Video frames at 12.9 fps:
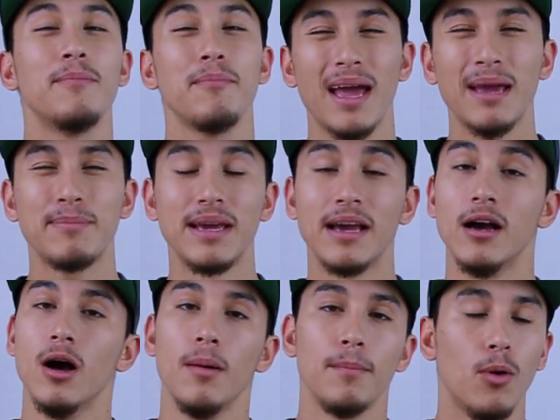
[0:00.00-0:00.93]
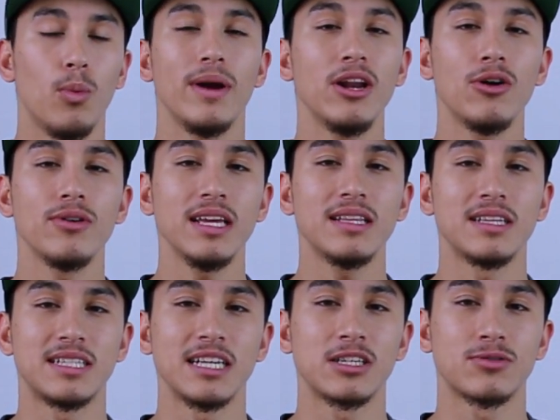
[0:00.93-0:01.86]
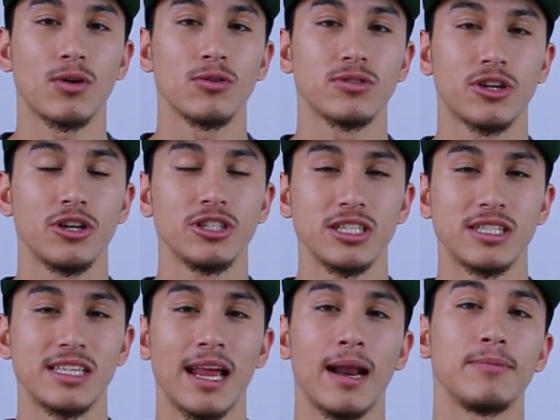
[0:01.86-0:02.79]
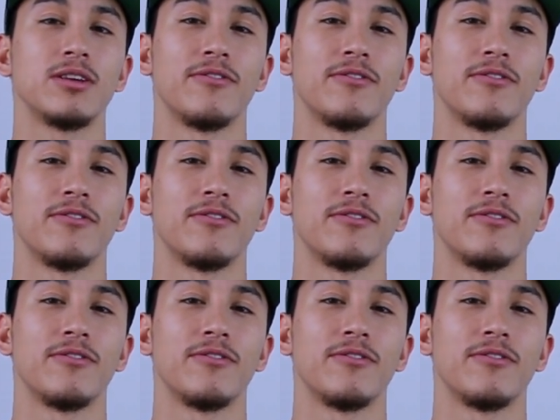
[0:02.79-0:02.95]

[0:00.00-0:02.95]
Maybe, but we don't need the 6 Rose cushion setup